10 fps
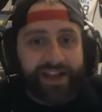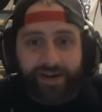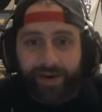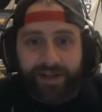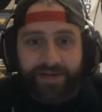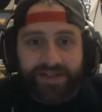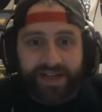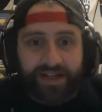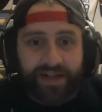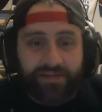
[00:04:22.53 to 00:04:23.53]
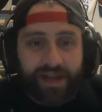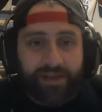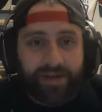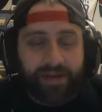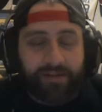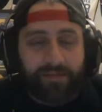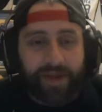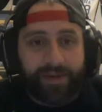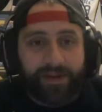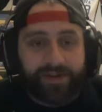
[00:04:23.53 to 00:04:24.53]
like Rasmus Dahlin
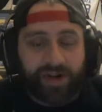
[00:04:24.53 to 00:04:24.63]
maybe